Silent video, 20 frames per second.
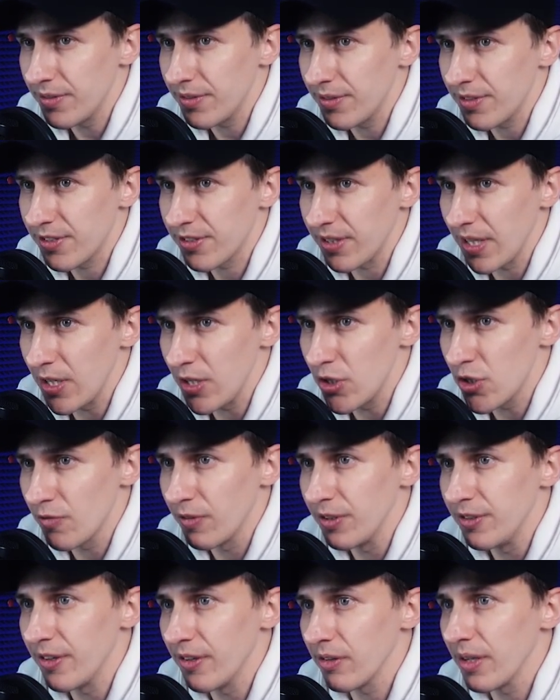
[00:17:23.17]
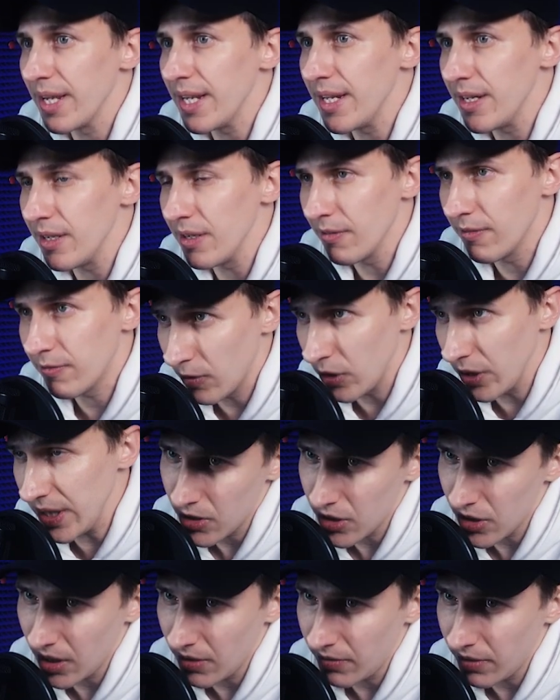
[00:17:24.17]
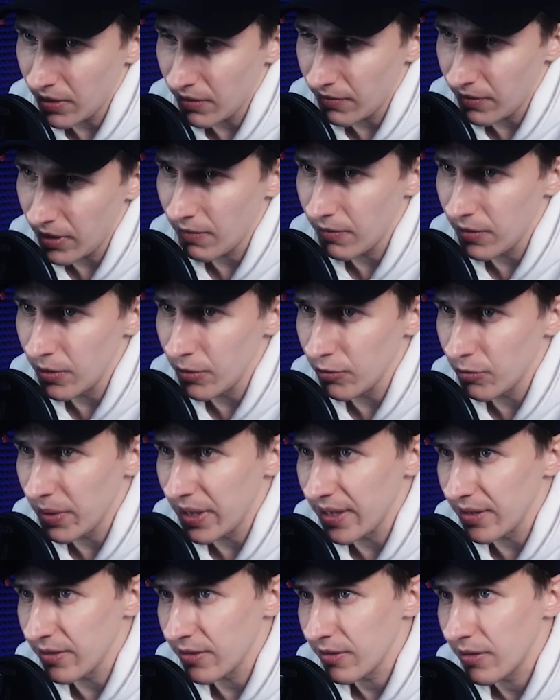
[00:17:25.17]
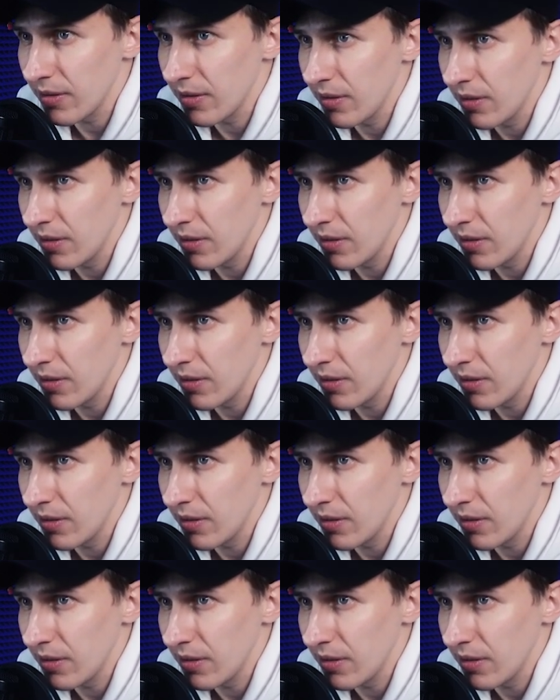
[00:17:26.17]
stage of a delay for each and every of those bands.